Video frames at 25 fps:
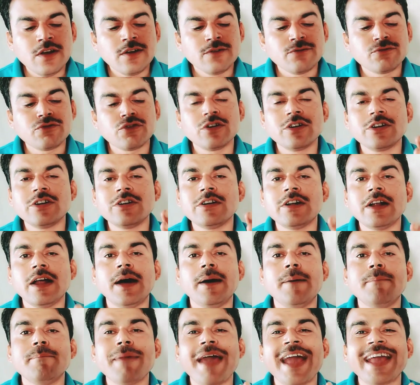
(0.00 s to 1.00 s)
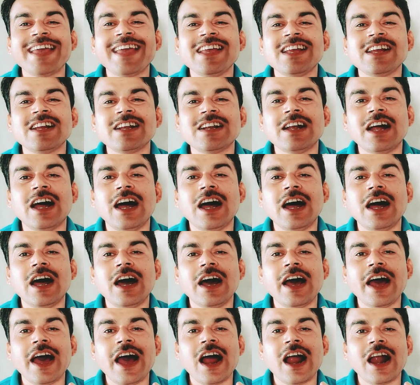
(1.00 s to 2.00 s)
for making
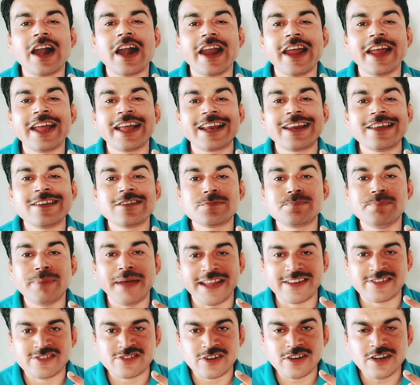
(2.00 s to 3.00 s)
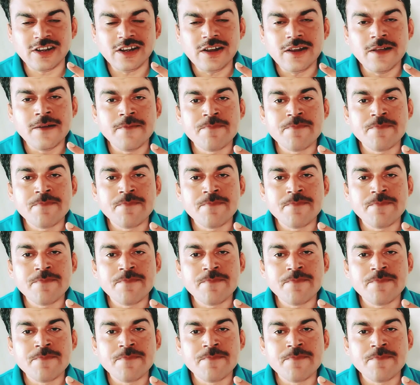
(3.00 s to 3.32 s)
our English better,